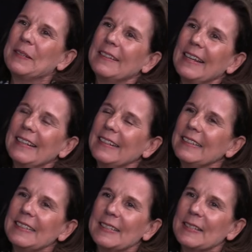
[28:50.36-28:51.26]
but there
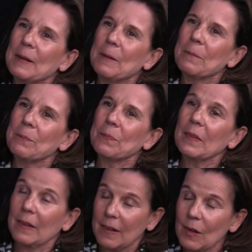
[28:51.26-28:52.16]
is um,
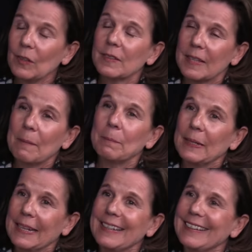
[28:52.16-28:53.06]
lots
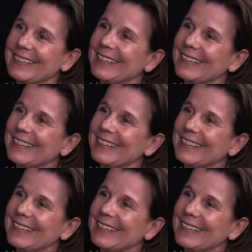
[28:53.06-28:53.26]
happening